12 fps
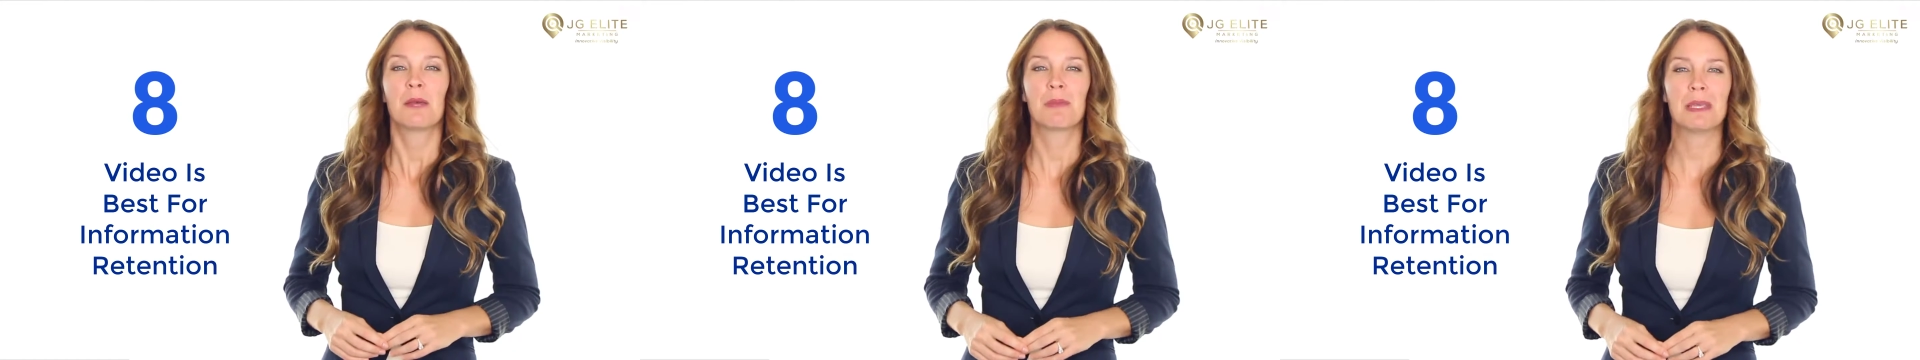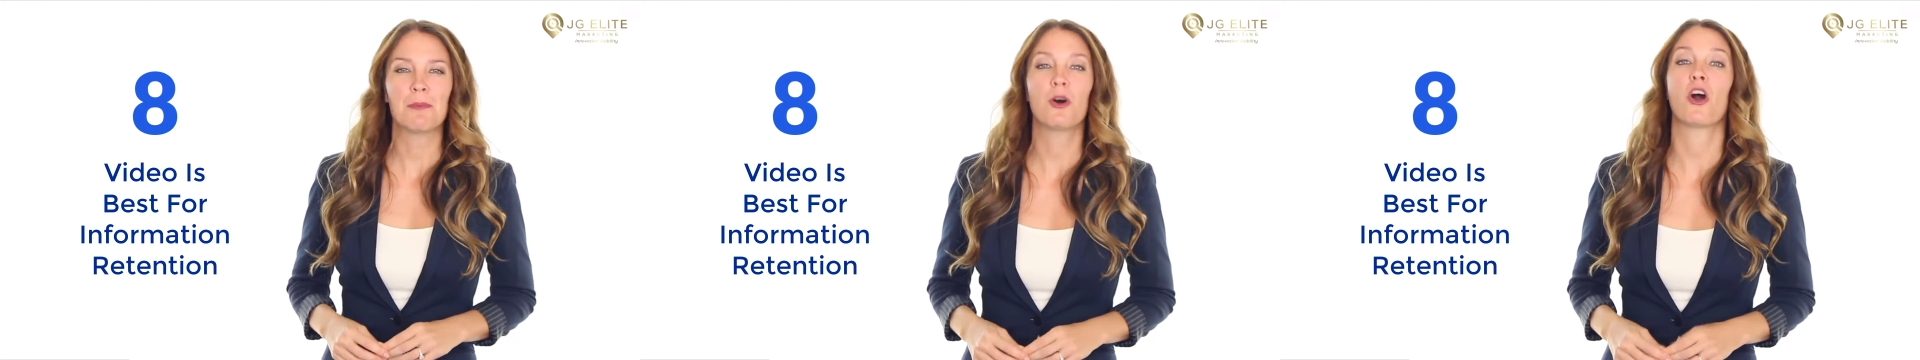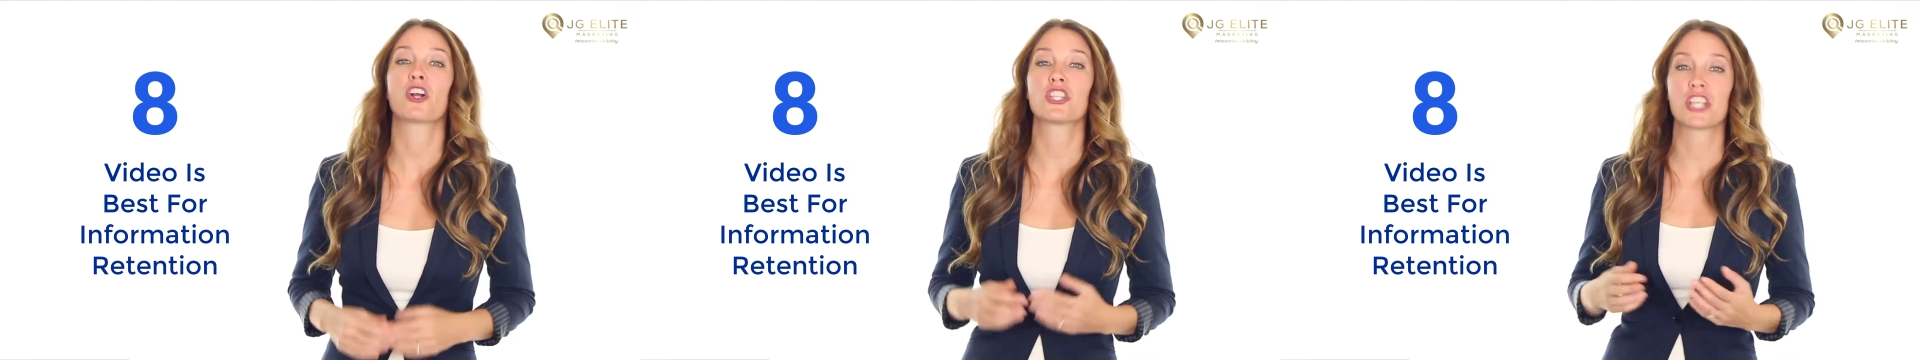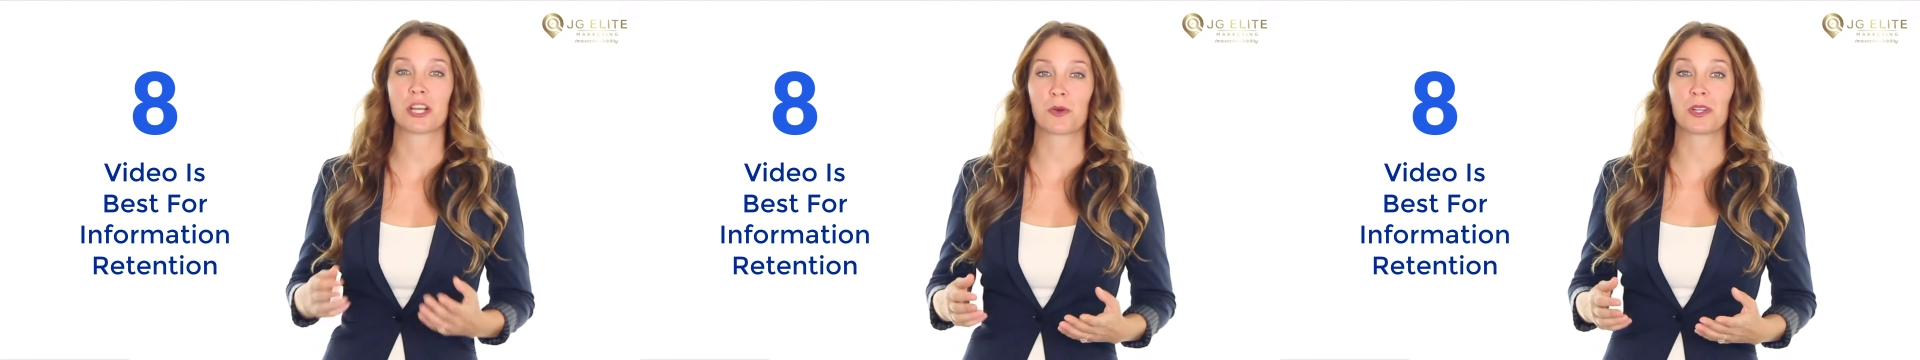People are
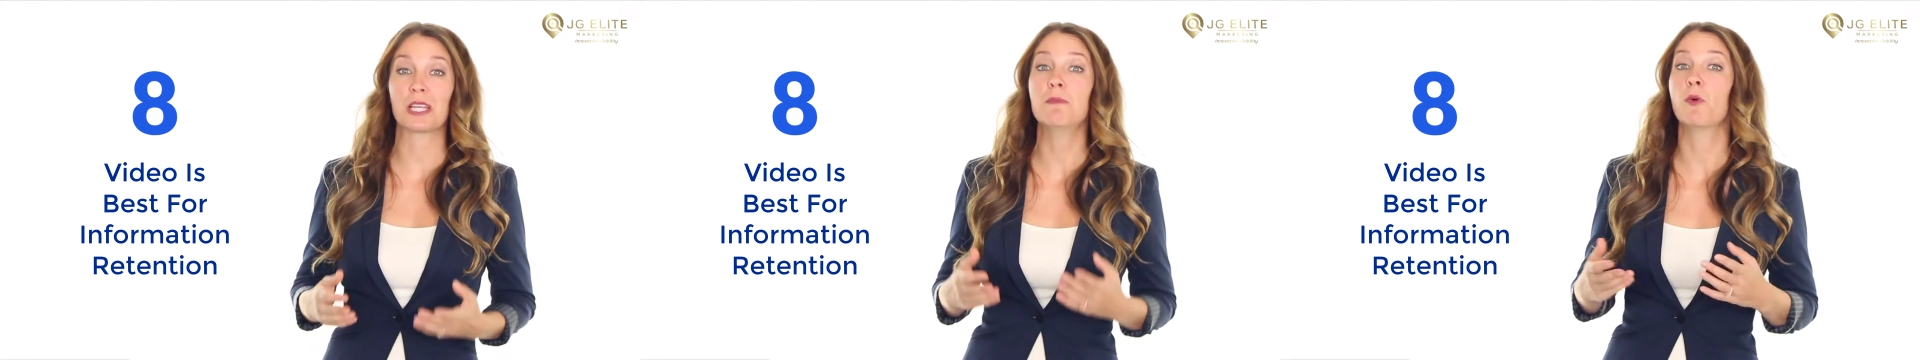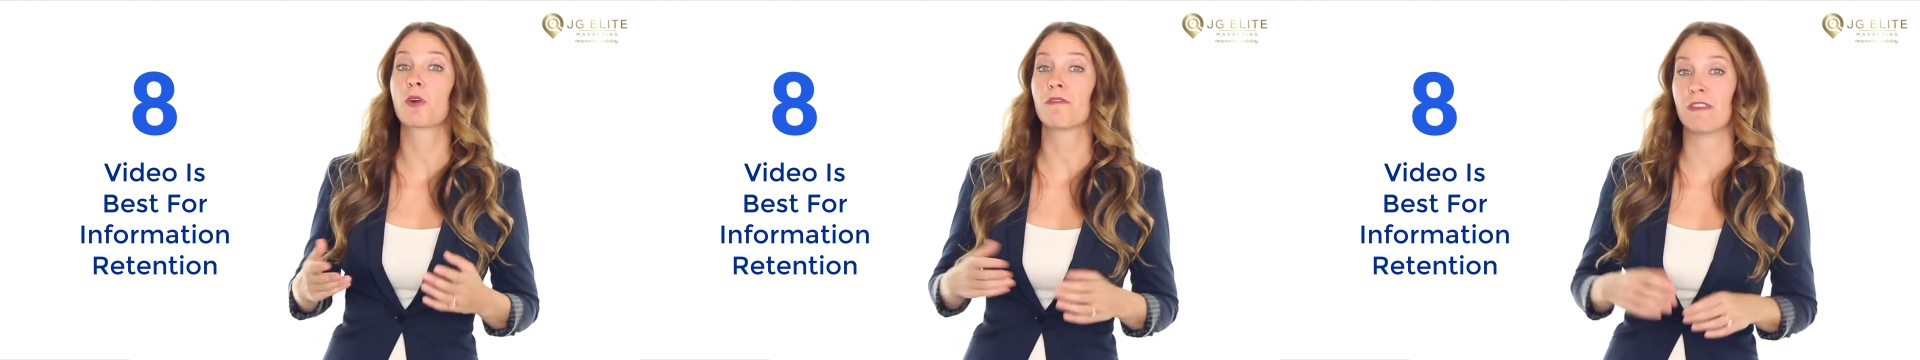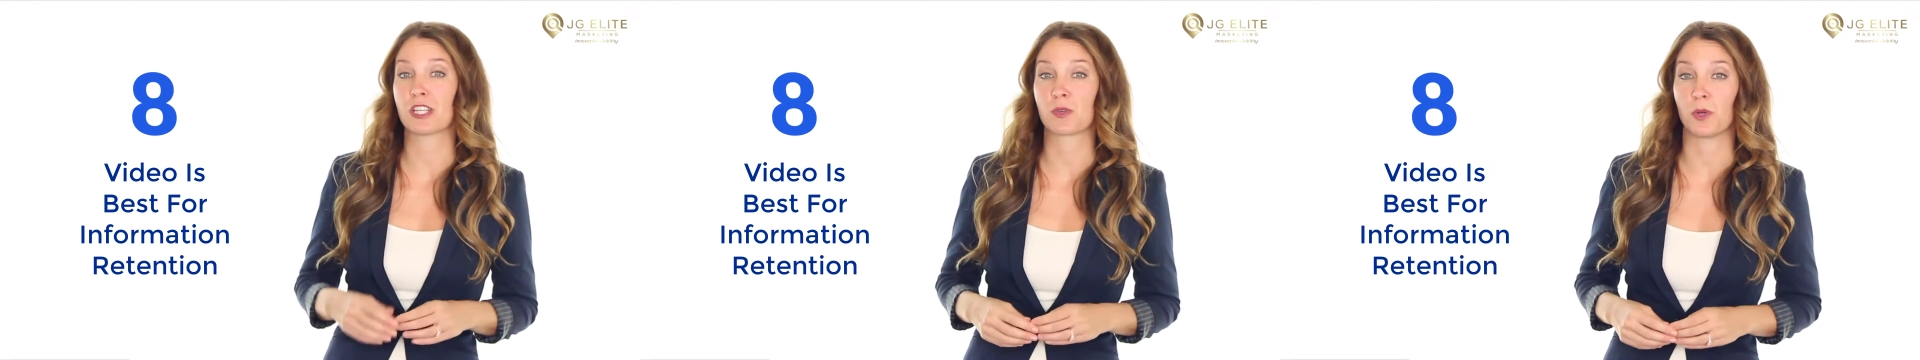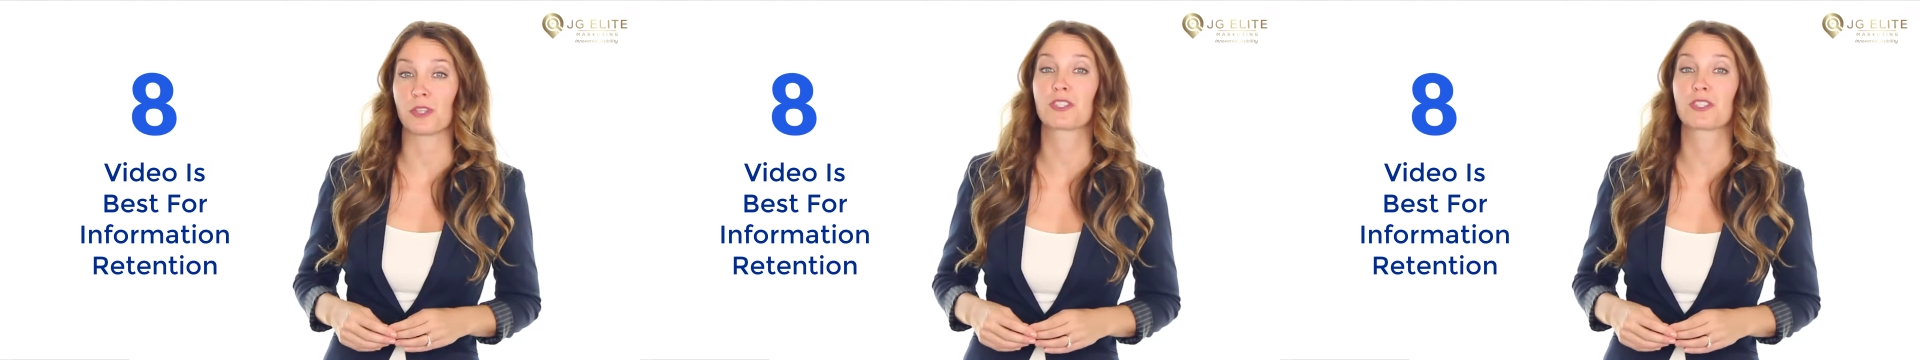generally more visual,